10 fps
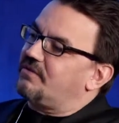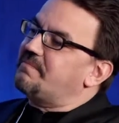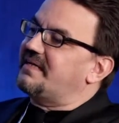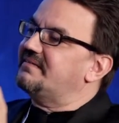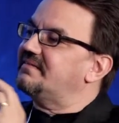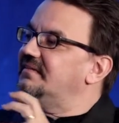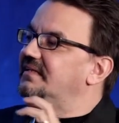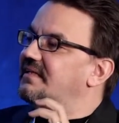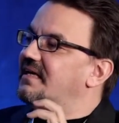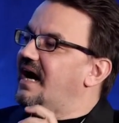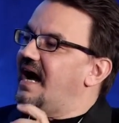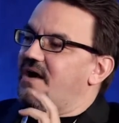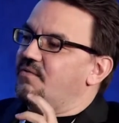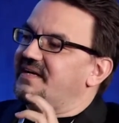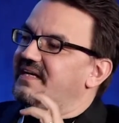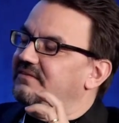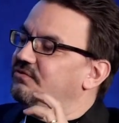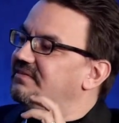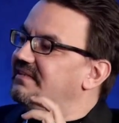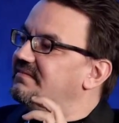companies. How we can
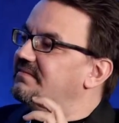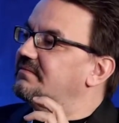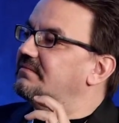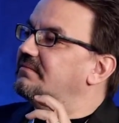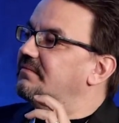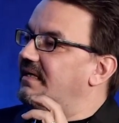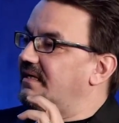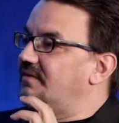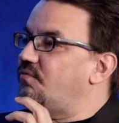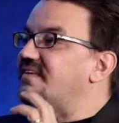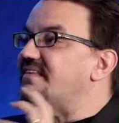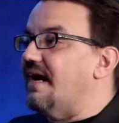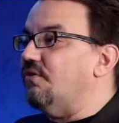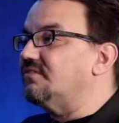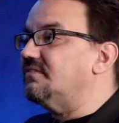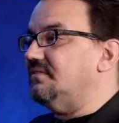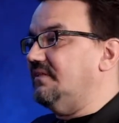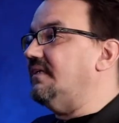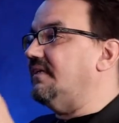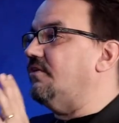do this without,
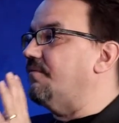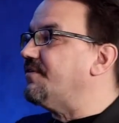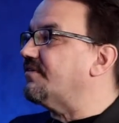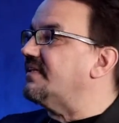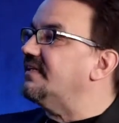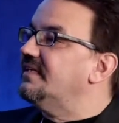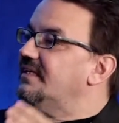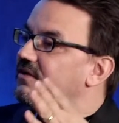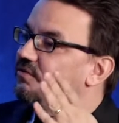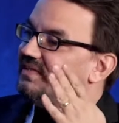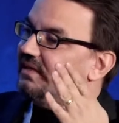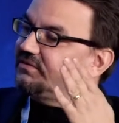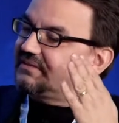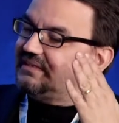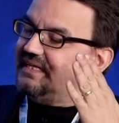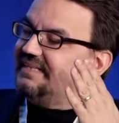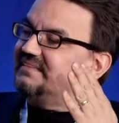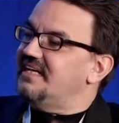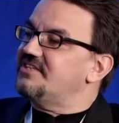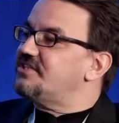obviously, without
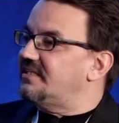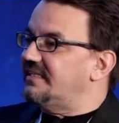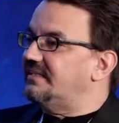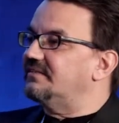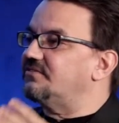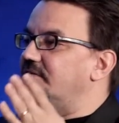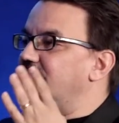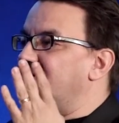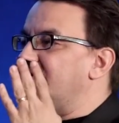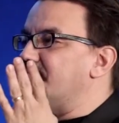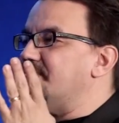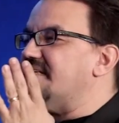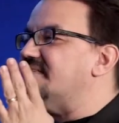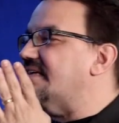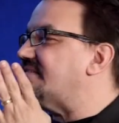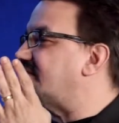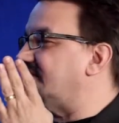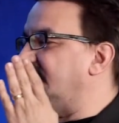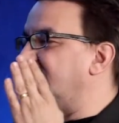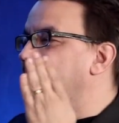endangering some business
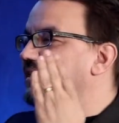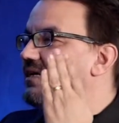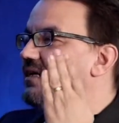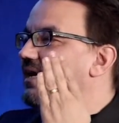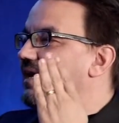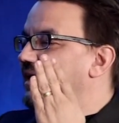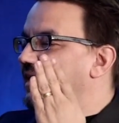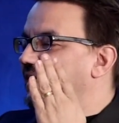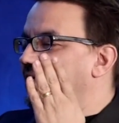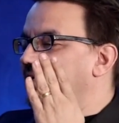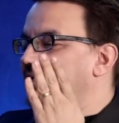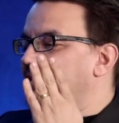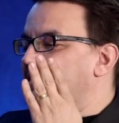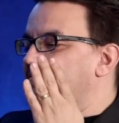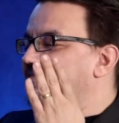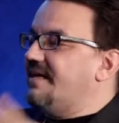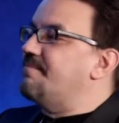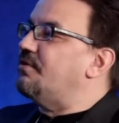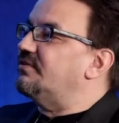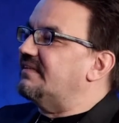very
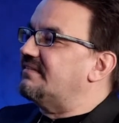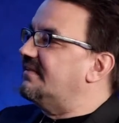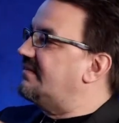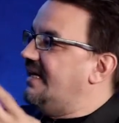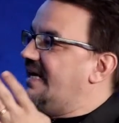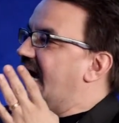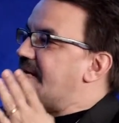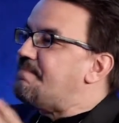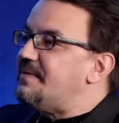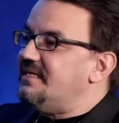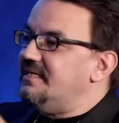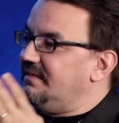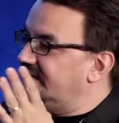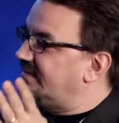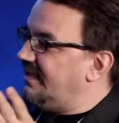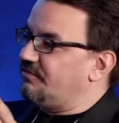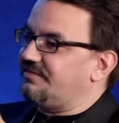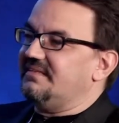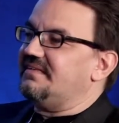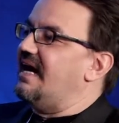important things like IP and these kind of
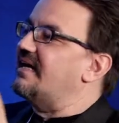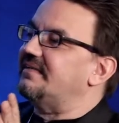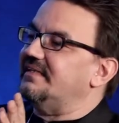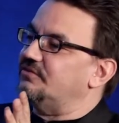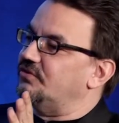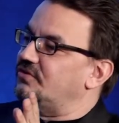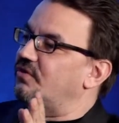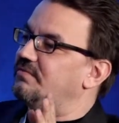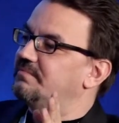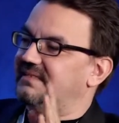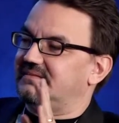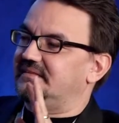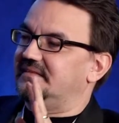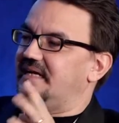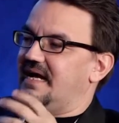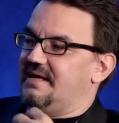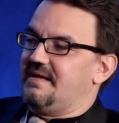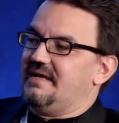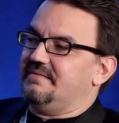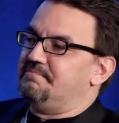things, I really don't know. But
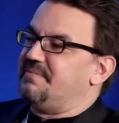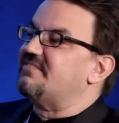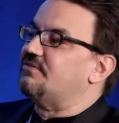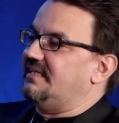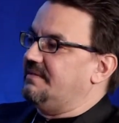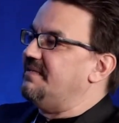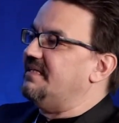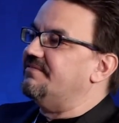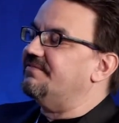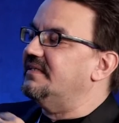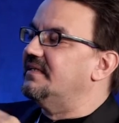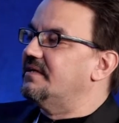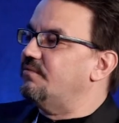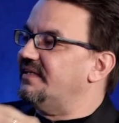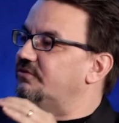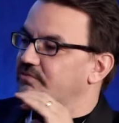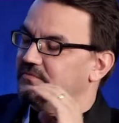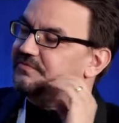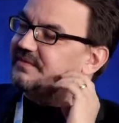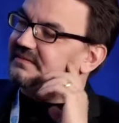I personally believe we need to
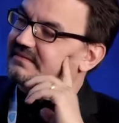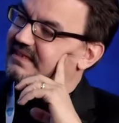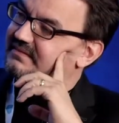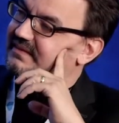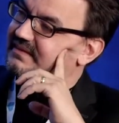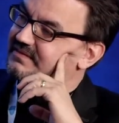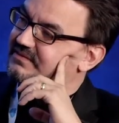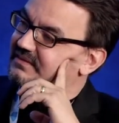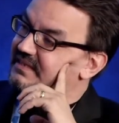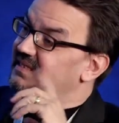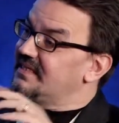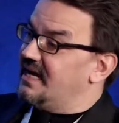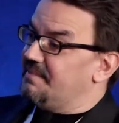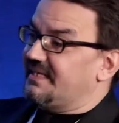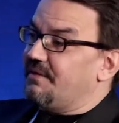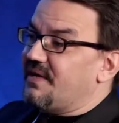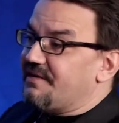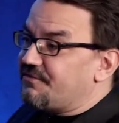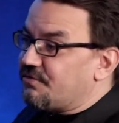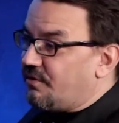move in that direction. And by the way,
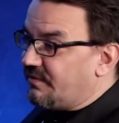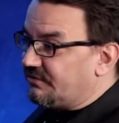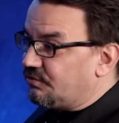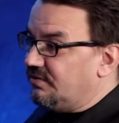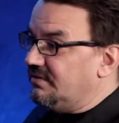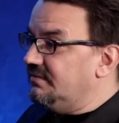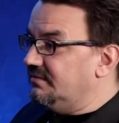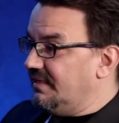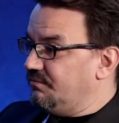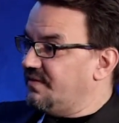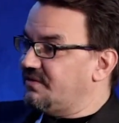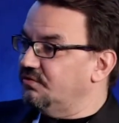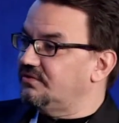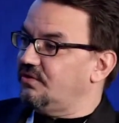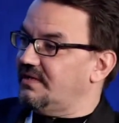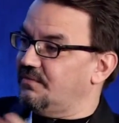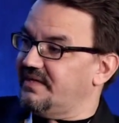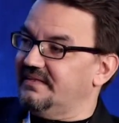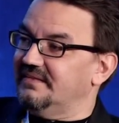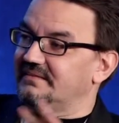if you know a tool that we could
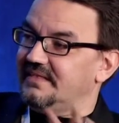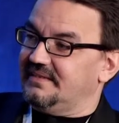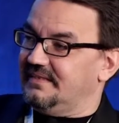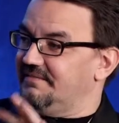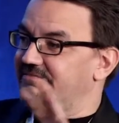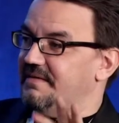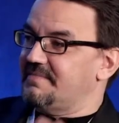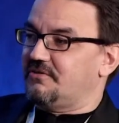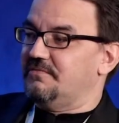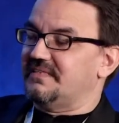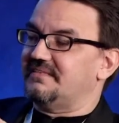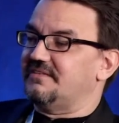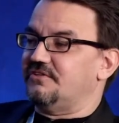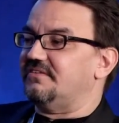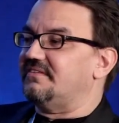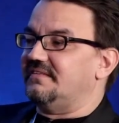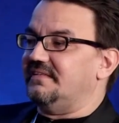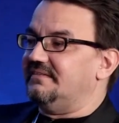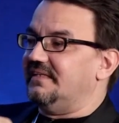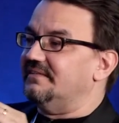collaborate internally in pharma companies, just
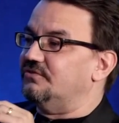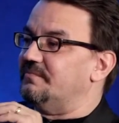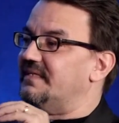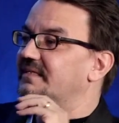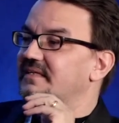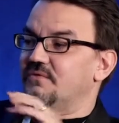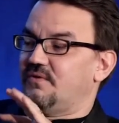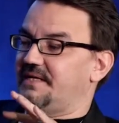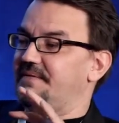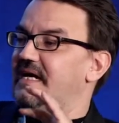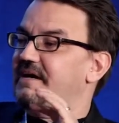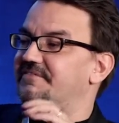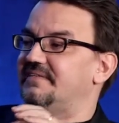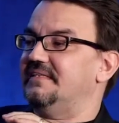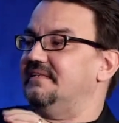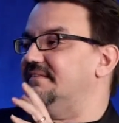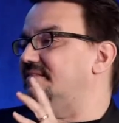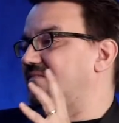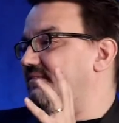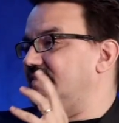tell it to me. Whatever I have seen
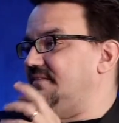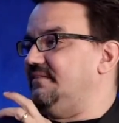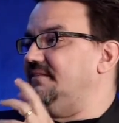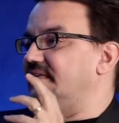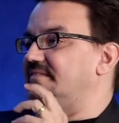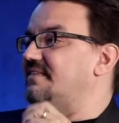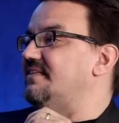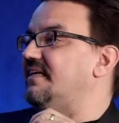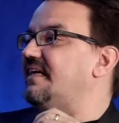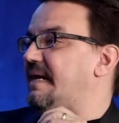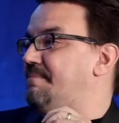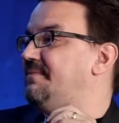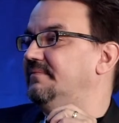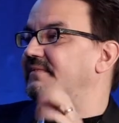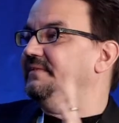is essentially crap.